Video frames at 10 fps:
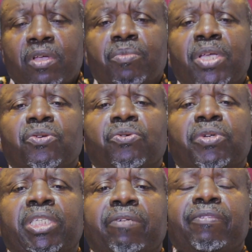may you
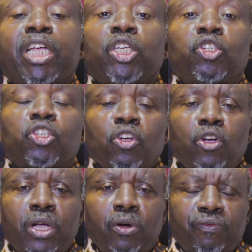receive the
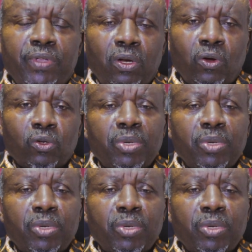joy of the Lord.